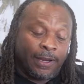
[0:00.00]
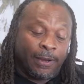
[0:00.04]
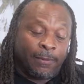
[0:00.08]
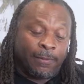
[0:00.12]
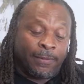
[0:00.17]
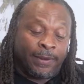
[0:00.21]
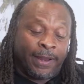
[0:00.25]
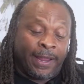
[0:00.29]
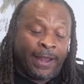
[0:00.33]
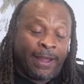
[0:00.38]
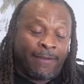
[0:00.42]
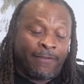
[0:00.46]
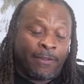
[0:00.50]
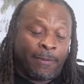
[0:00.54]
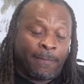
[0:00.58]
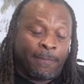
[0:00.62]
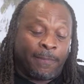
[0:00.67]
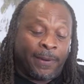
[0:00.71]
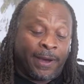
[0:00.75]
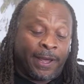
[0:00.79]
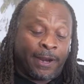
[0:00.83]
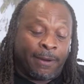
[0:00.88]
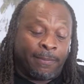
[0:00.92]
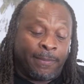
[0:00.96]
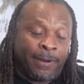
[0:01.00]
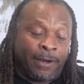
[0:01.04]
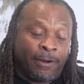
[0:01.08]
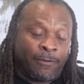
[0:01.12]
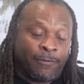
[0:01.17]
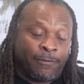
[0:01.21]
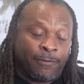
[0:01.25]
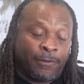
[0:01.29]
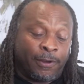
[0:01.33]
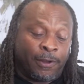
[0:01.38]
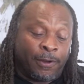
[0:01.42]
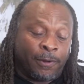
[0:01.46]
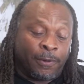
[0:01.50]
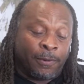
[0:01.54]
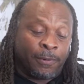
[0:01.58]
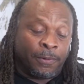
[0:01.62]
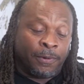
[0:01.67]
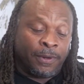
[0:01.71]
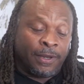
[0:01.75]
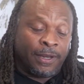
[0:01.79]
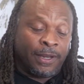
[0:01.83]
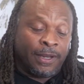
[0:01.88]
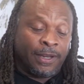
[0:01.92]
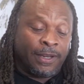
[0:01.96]
And when they have the bottom
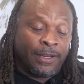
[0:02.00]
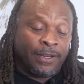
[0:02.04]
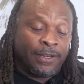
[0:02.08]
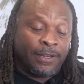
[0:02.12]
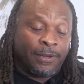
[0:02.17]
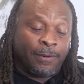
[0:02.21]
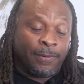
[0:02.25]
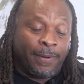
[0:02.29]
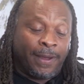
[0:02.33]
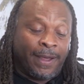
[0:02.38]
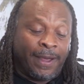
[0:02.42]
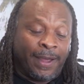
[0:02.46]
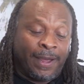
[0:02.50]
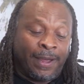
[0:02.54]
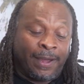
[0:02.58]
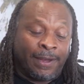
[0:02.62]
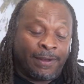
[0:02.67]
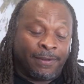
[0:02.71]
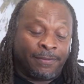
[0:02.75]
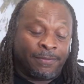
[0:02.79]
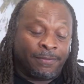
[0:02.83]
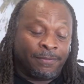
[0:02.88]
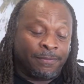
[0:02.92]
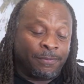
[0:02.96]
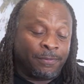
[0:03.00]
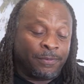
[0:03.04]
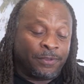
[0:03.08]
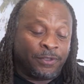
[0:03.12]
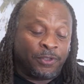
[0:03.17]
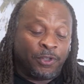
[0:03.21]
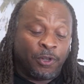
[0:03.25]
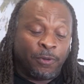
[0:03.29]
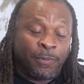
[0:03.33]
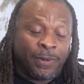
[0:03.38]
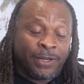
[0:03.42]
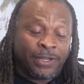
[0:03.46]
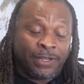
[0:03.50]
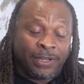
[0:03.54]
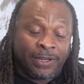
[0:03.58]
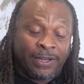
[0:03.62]
airflow, you have too much